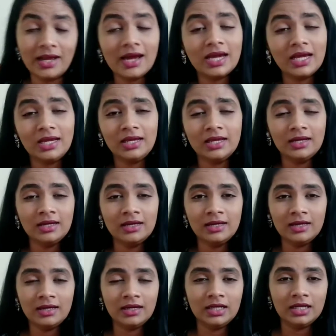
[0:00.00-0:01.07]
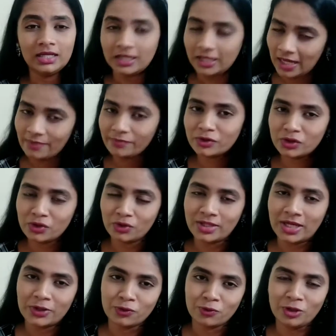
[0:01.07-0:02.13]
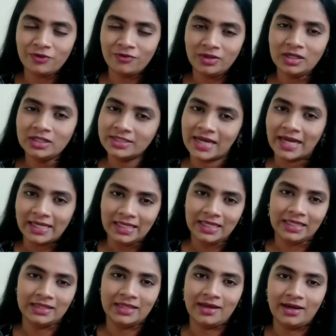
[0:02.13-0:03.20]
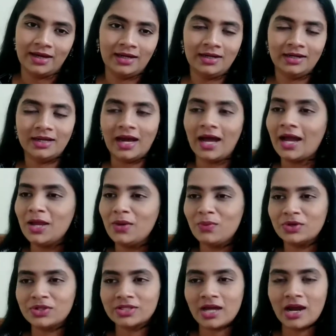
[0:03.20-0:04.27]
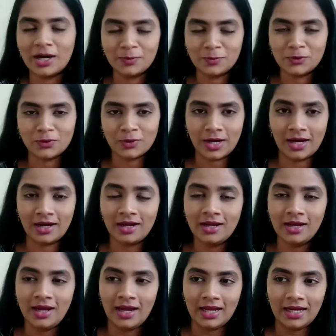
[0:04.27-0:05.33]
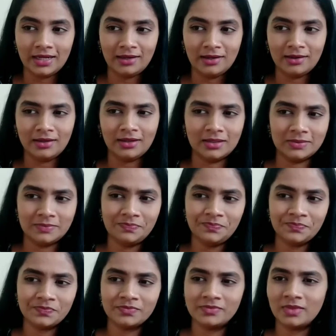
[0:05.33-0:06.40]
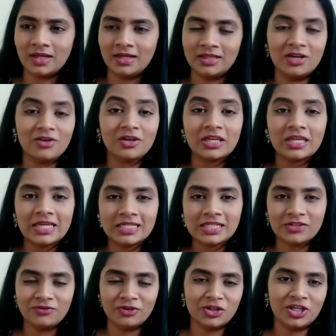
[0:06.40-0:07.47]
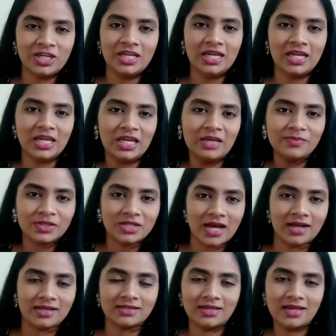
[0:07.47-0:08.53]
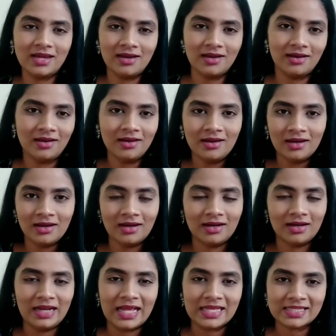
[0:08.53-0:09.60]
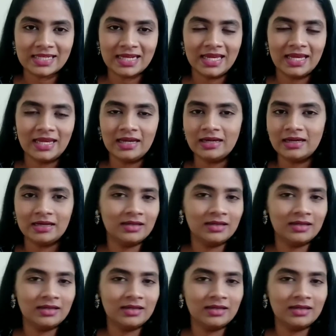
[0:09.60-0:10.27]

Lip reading: I came to know that Rudy will die in the end, I was heartbroken. And the kiss which he keeps asking Leslie